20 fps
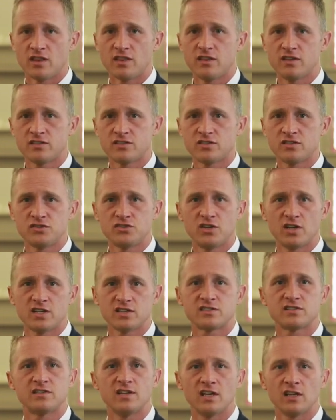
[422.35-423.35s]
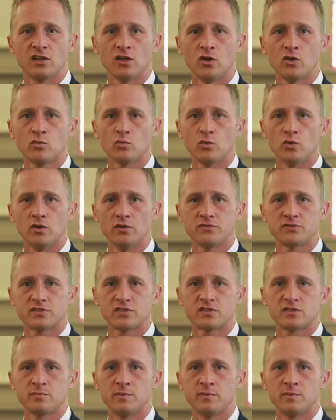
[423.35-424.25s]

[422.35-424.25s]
This suggests that lone wolves